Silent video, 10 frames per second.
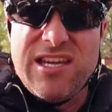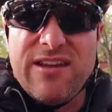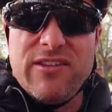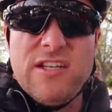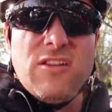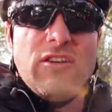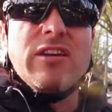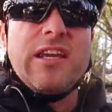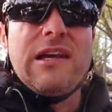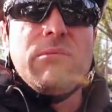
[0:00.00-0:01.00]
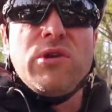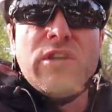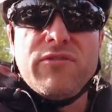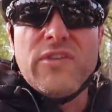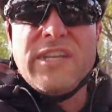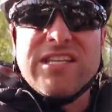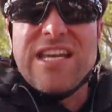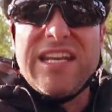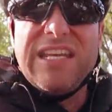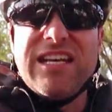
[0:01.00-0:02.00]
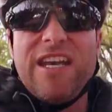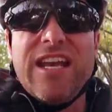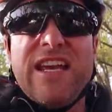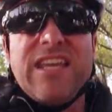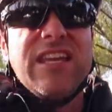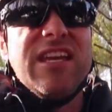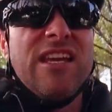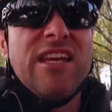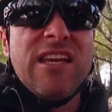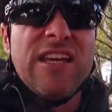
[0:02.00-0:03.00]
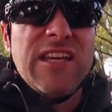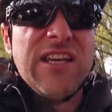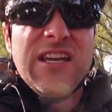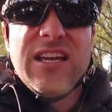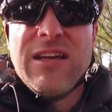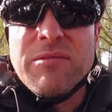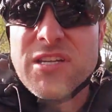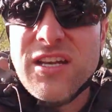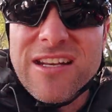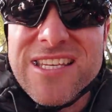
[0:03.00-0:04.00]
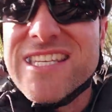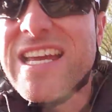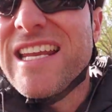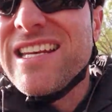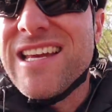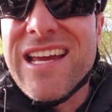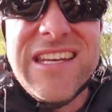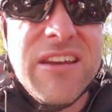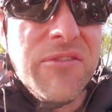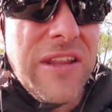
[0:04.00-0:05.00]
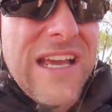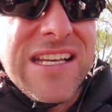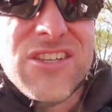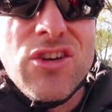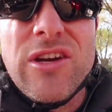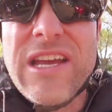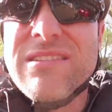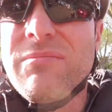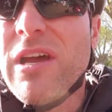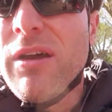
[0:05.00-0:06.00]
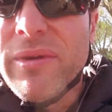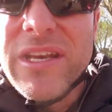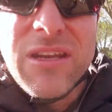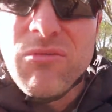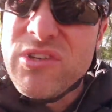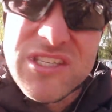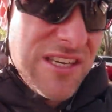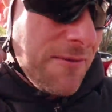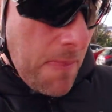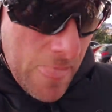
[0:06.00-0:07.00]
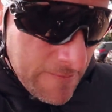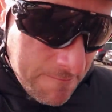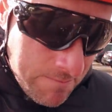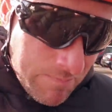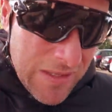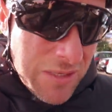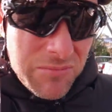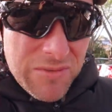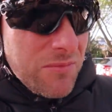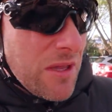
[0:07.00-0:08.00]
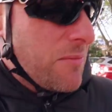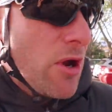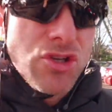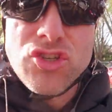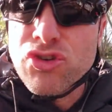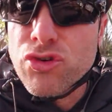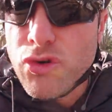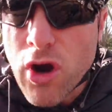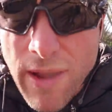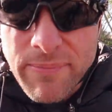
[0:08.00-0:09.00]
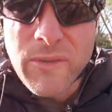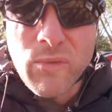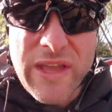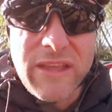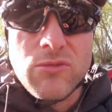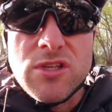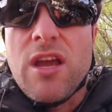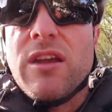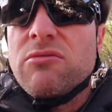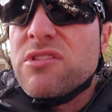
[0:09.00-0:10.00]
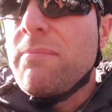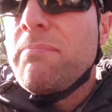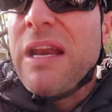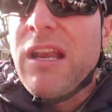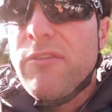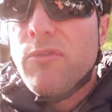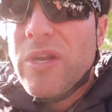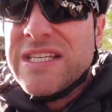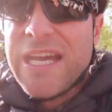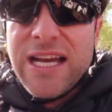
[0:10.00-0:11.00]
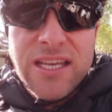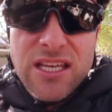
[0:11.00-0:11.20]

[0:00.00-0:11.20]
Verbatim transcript: Have a look how beautiful it is out here today. Absolutely stunning day and yet for the last two days in Melbourne it was the most tripe weather. It was like it was the middle of winter.